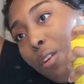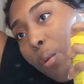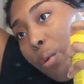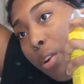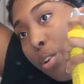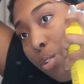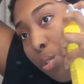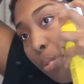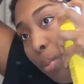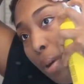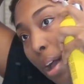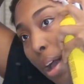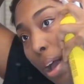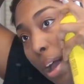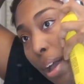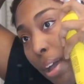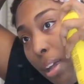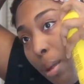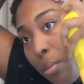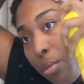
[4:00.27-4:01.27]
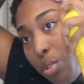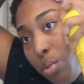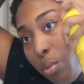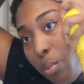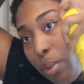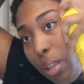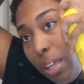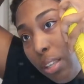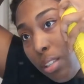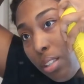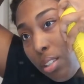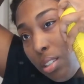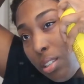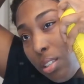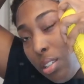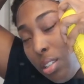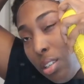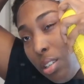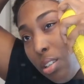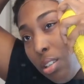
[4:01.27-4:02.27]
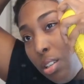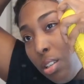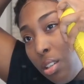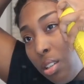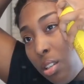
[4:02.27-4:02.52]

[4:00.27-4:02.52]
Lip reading: don't know if I want to do behind. I'm gonna do it like this.